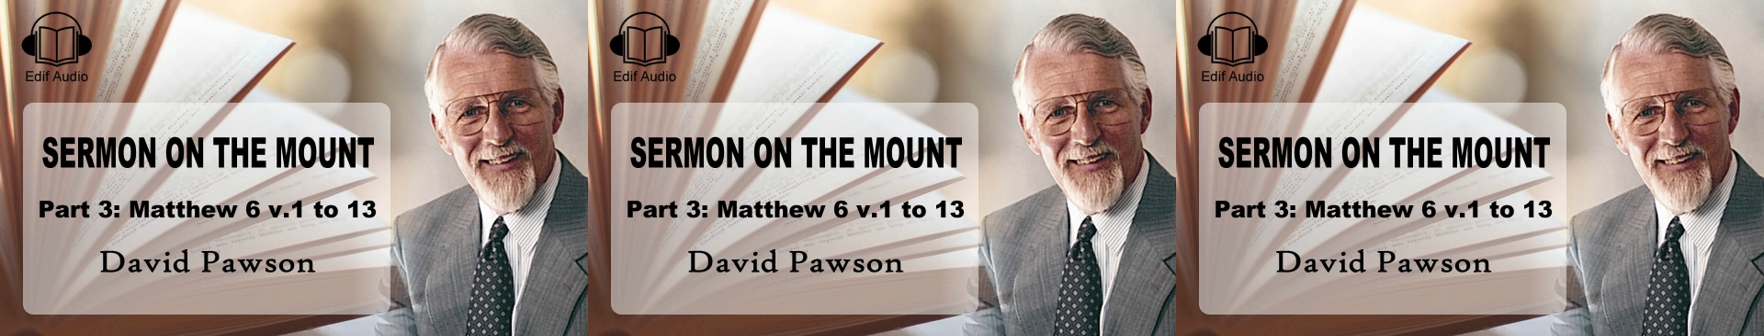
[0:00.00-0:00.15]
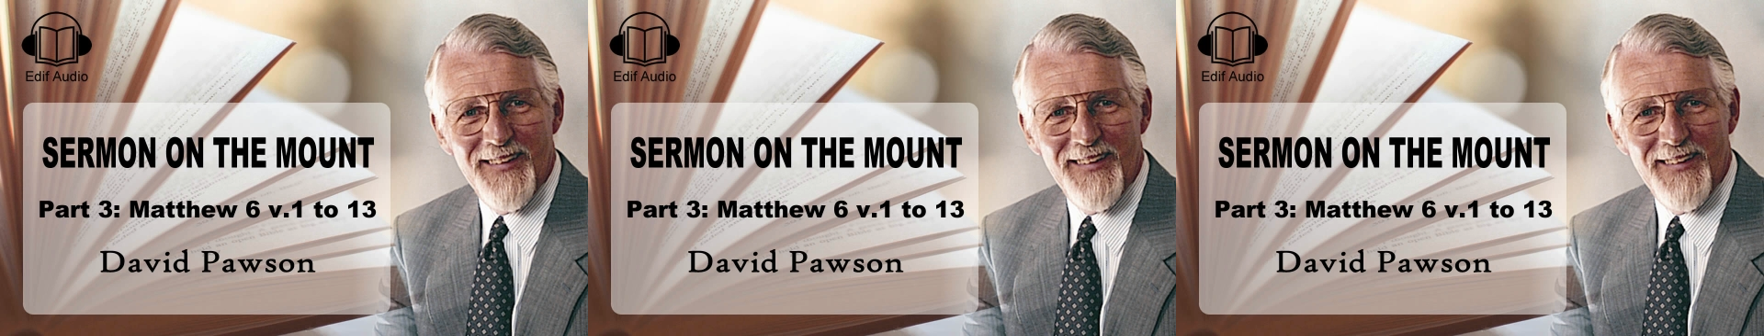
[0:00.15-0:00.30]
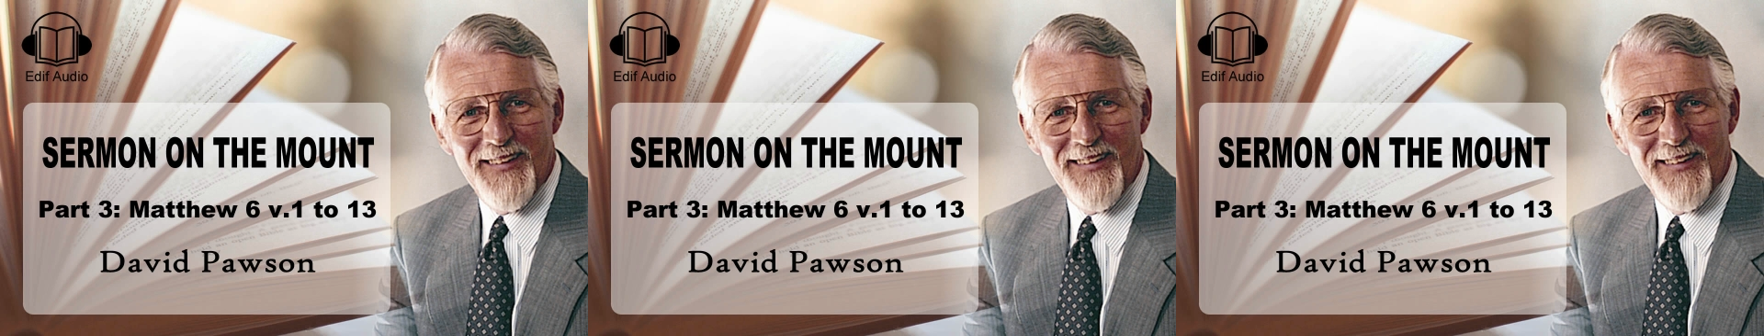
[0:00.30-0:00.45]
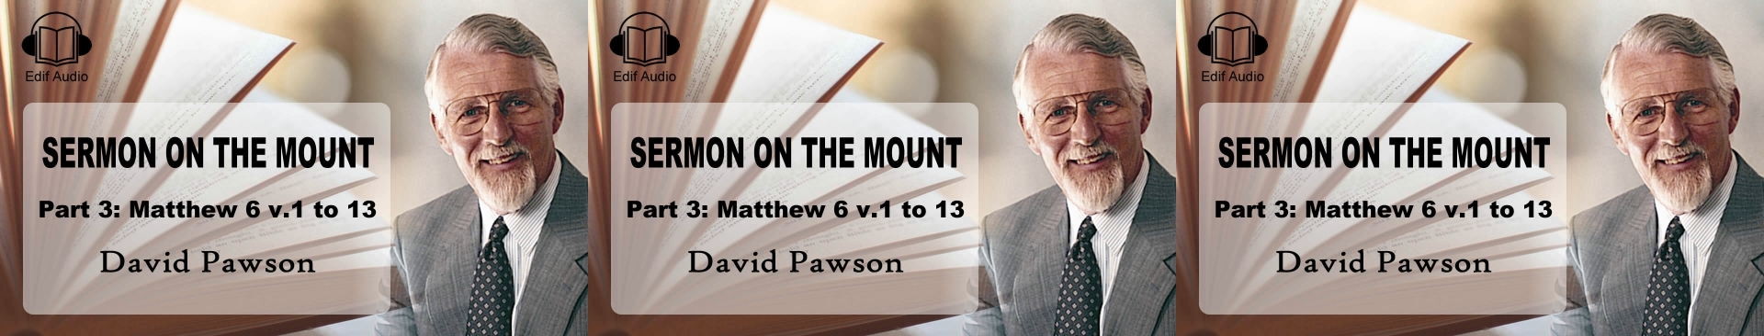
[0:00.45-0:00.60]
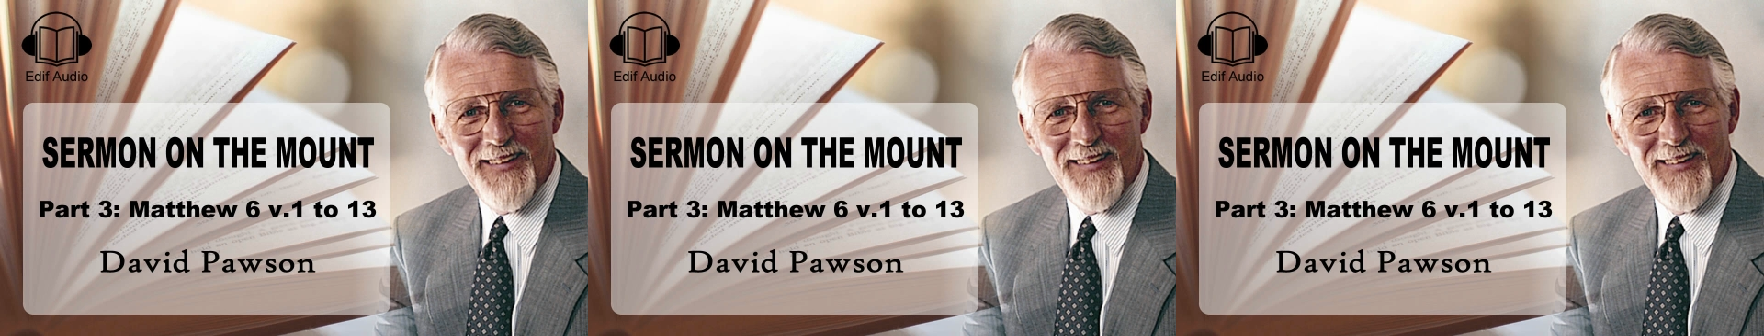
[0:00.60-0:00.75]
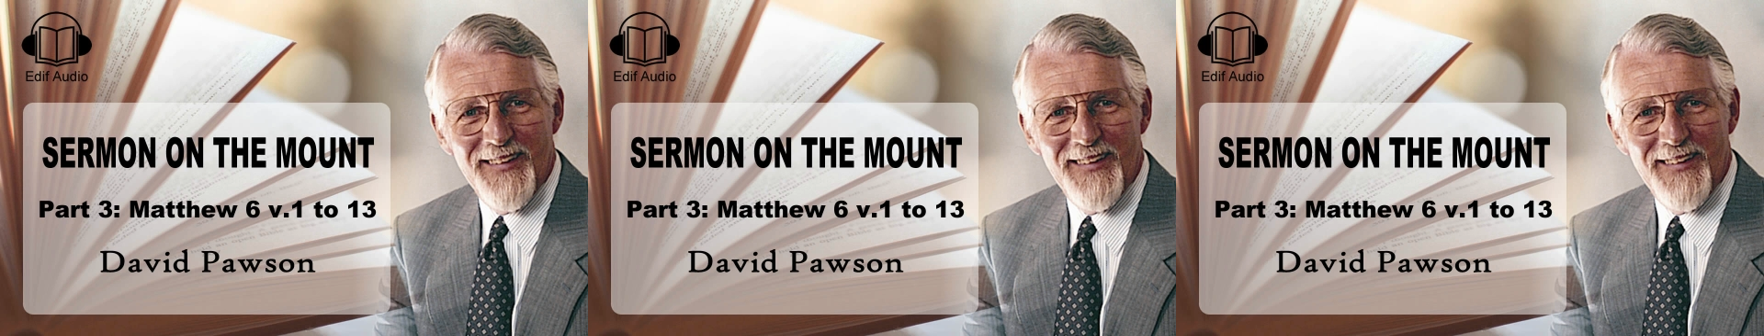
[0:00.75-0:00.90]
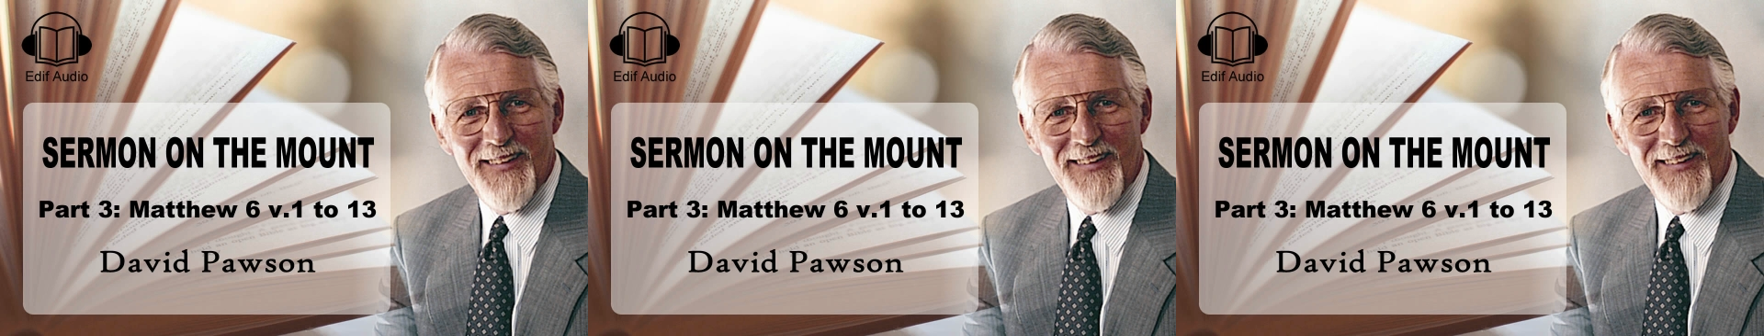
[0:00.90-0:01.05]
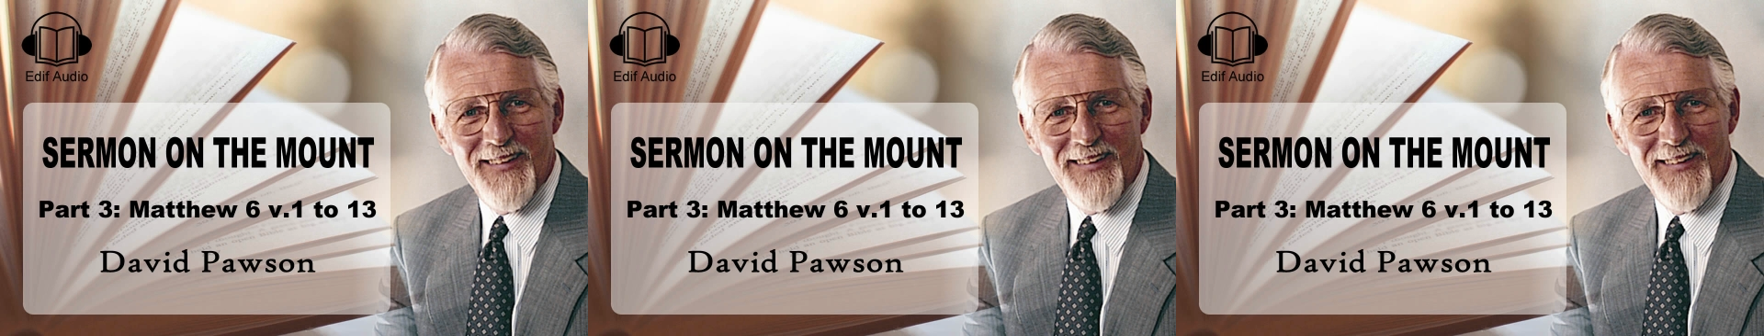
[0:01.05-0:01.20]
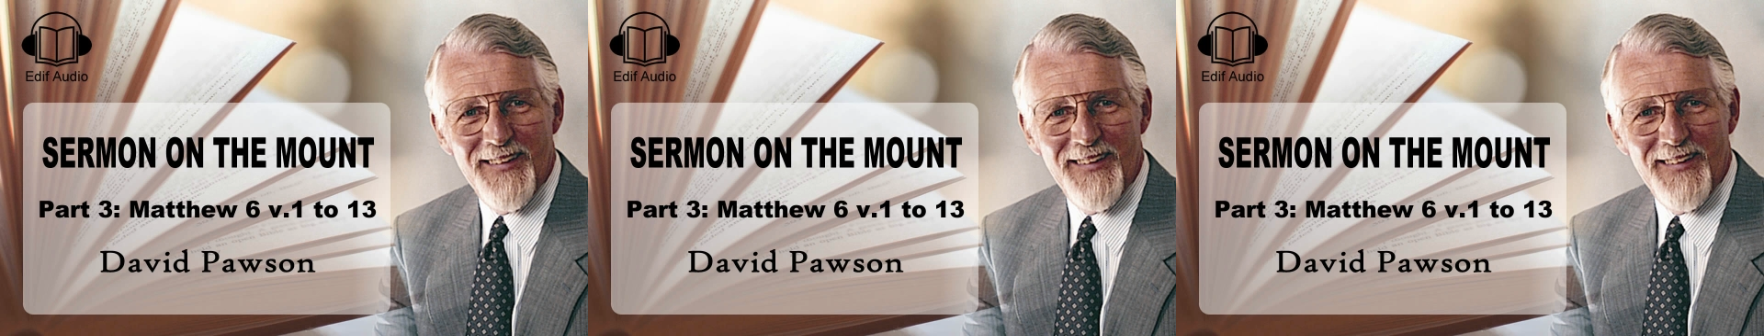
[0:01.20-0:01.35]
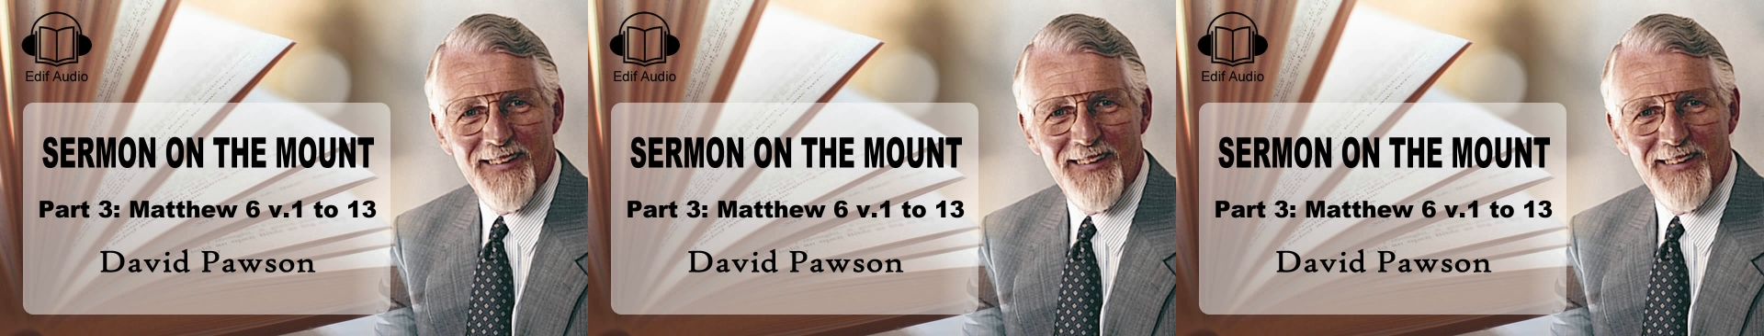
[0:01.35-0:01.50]
when we use the Lord's
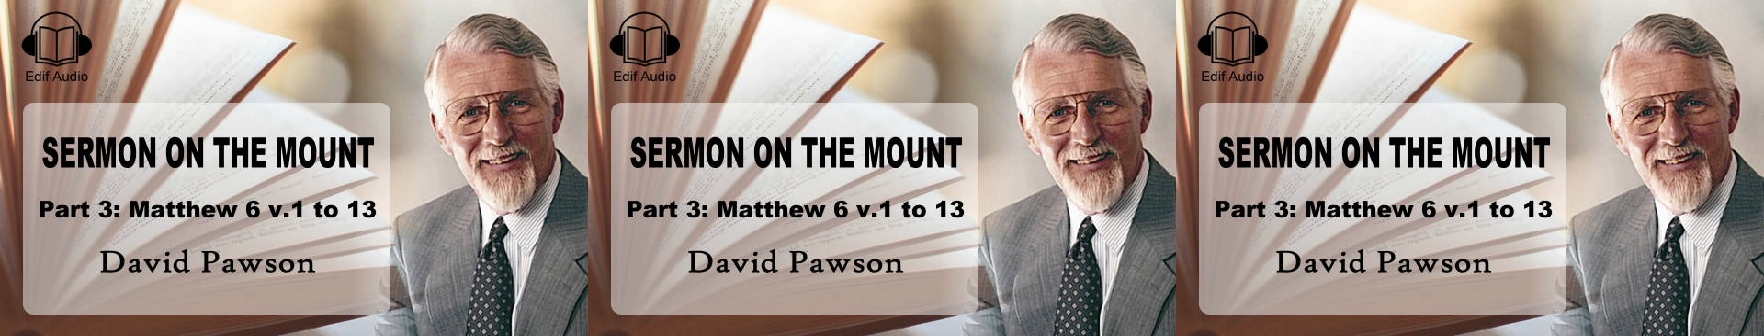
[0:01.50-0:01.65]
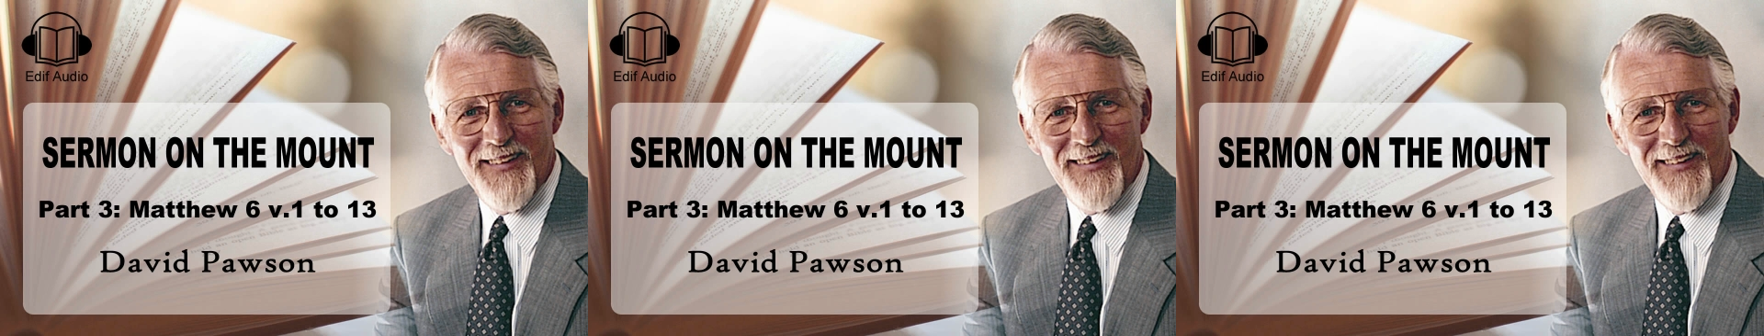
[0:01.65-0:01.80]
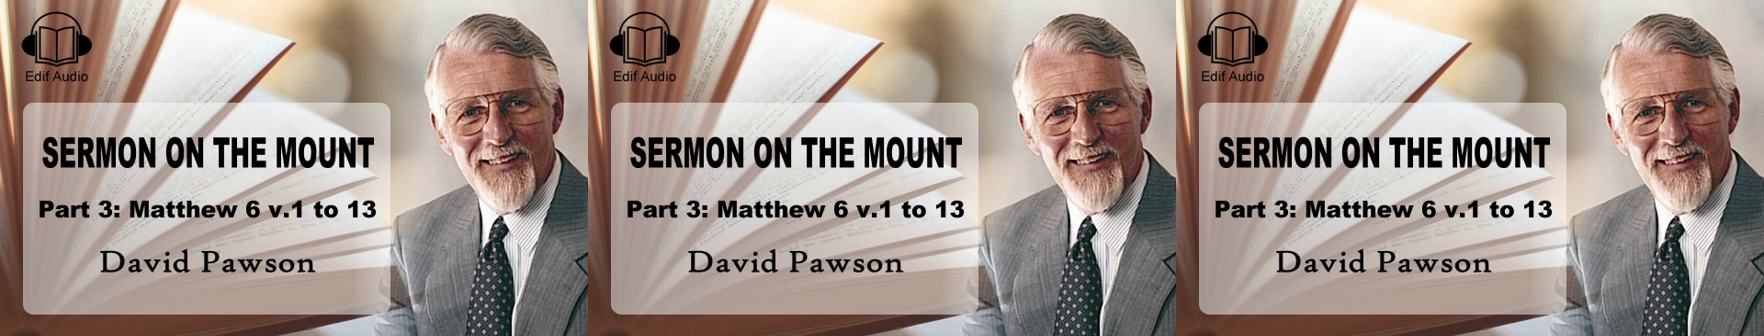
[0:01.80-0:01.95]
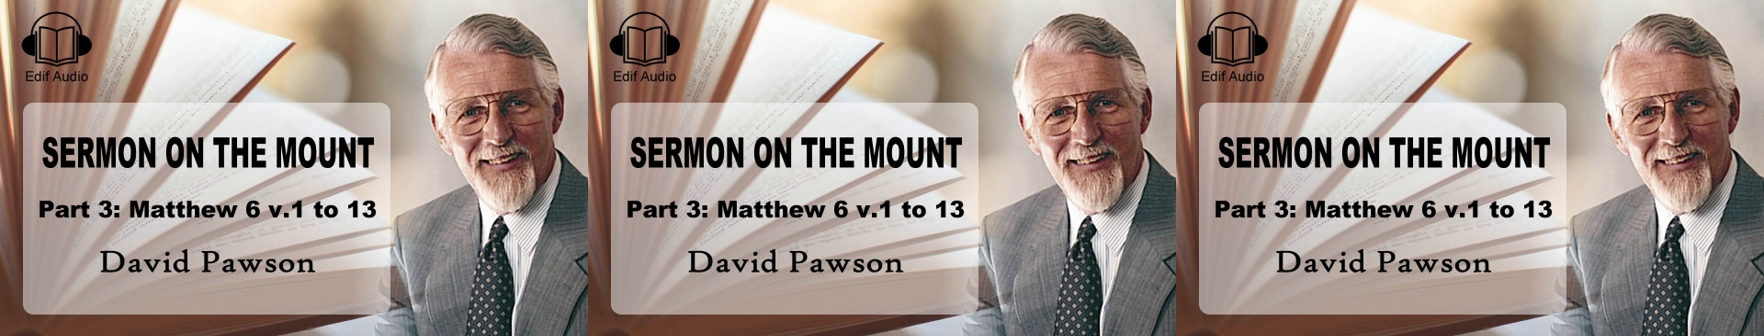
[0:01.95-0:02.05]
Prayer on so many